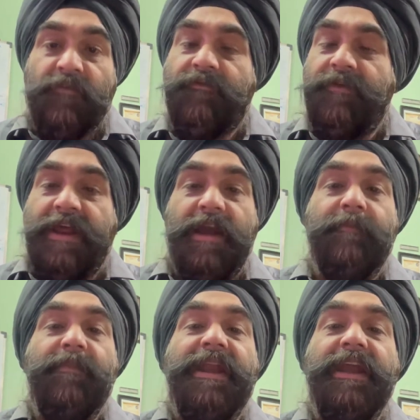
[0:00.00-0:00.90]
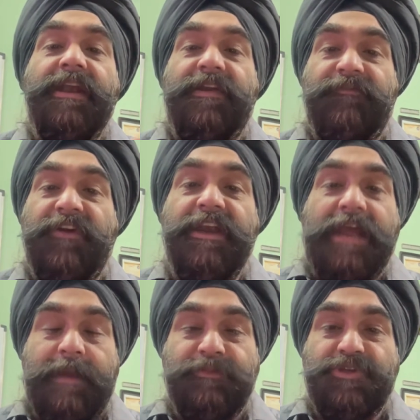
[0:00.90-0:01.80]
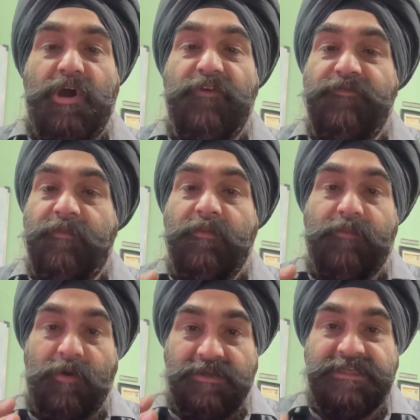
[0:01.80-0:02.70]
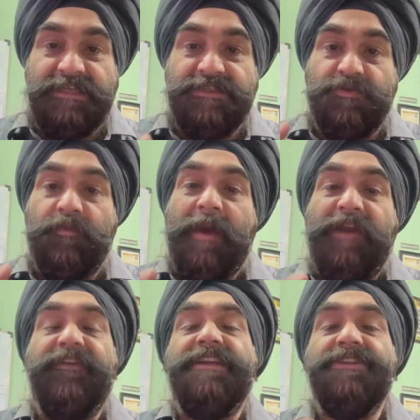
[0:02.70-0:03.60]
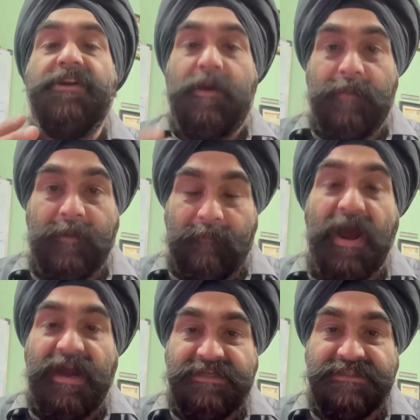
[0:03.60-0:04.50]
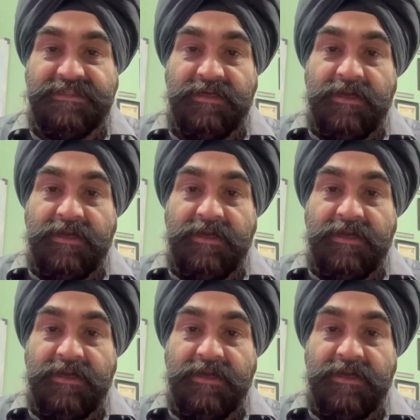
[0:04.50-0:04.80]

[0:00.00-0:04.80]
There are many different types of process to manufacture rubber parts,